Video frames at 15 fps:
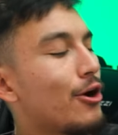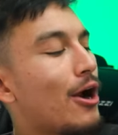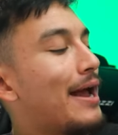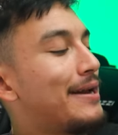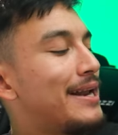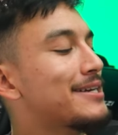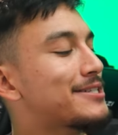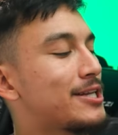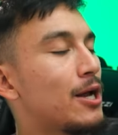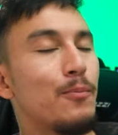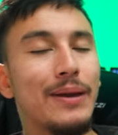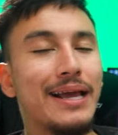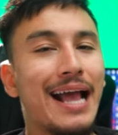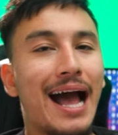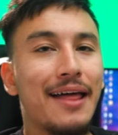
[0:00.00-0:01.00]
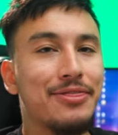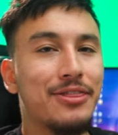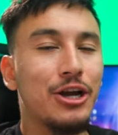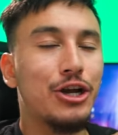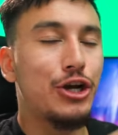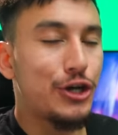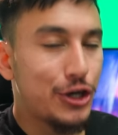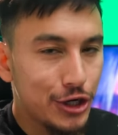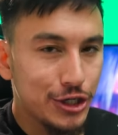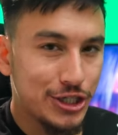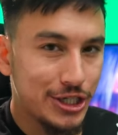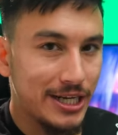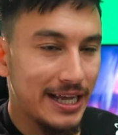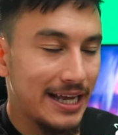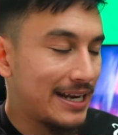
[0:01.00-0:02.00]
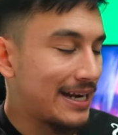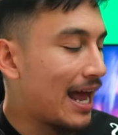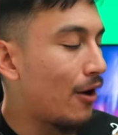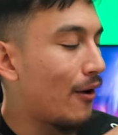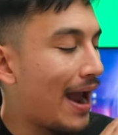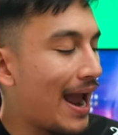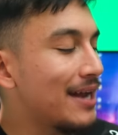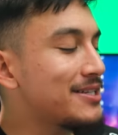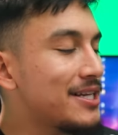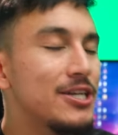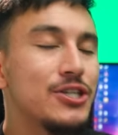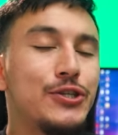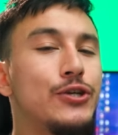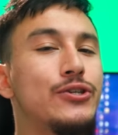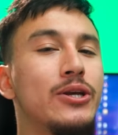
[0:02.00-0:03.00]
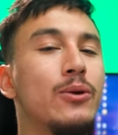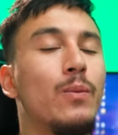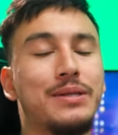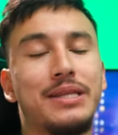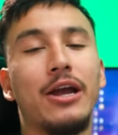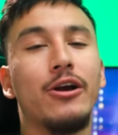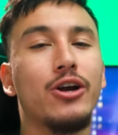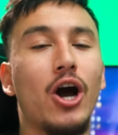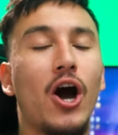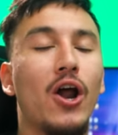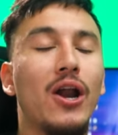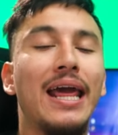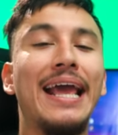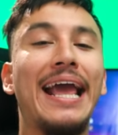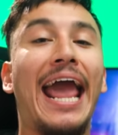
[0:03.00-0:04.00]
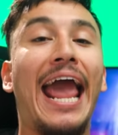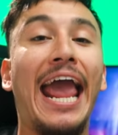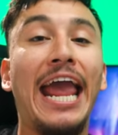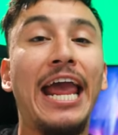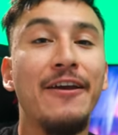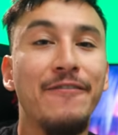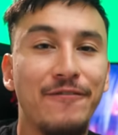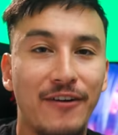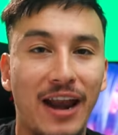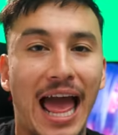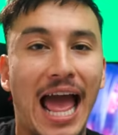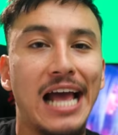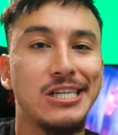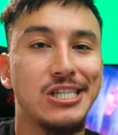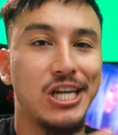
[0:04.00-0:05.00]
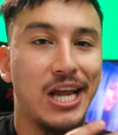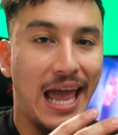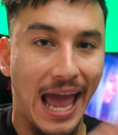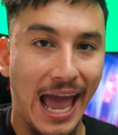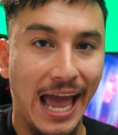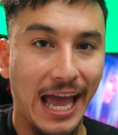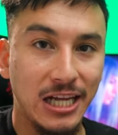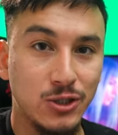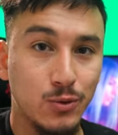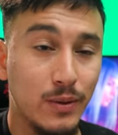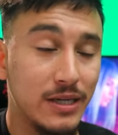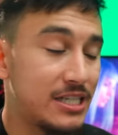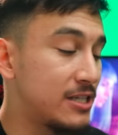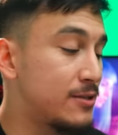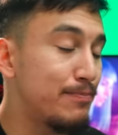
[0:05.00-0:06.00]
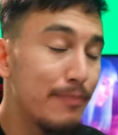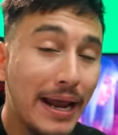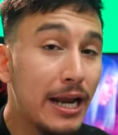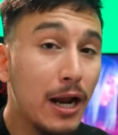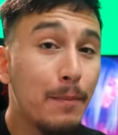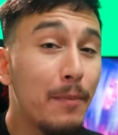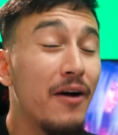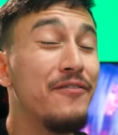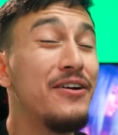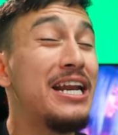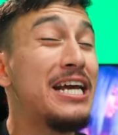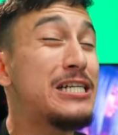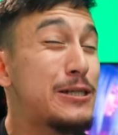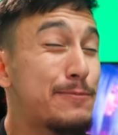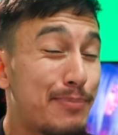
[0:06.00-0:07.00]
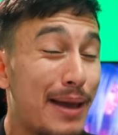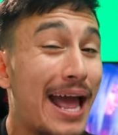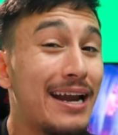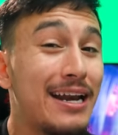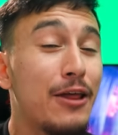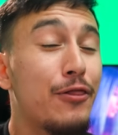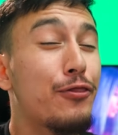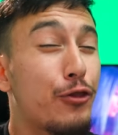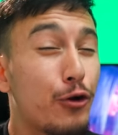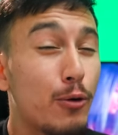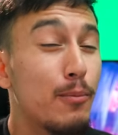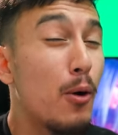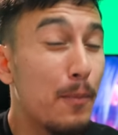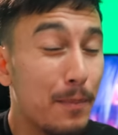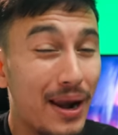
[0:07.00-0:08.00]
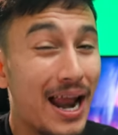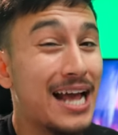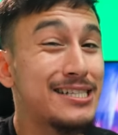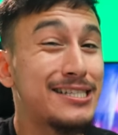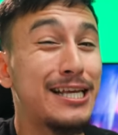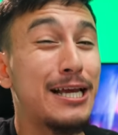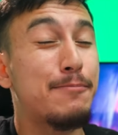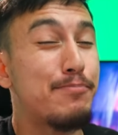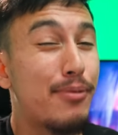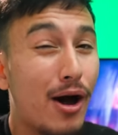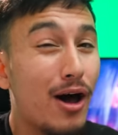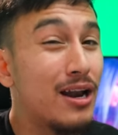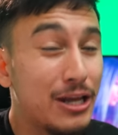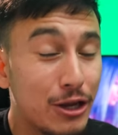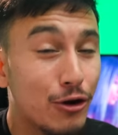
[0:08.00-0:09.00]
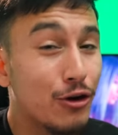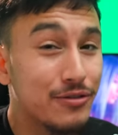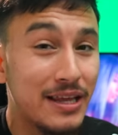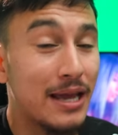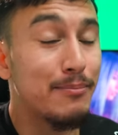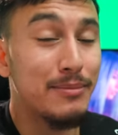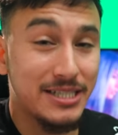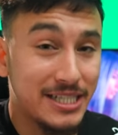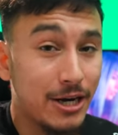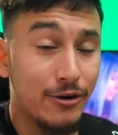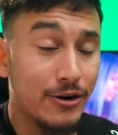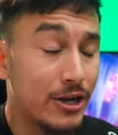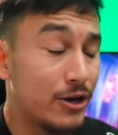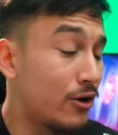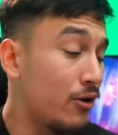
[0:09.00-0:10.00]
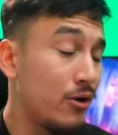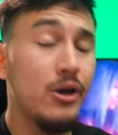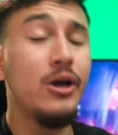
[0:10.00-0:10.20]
right, next up, we got the cushioning. Now, ANTA is using what they're calling a flash edge, which is made up of an expanded thermoplastic polyurethane material,